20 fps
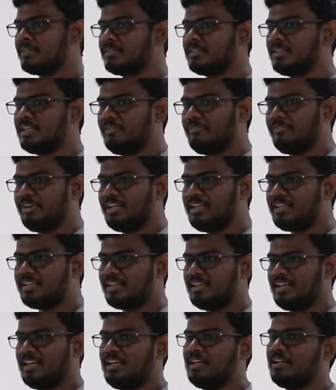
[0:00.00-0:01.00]
they went
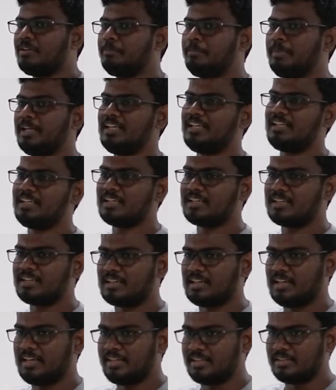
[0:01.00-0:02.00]
and built a
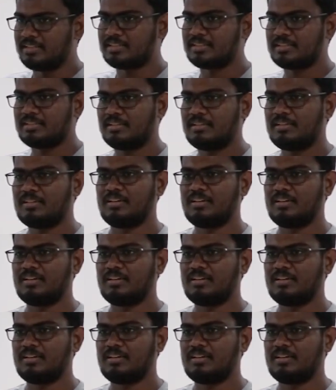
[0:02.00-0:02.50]
client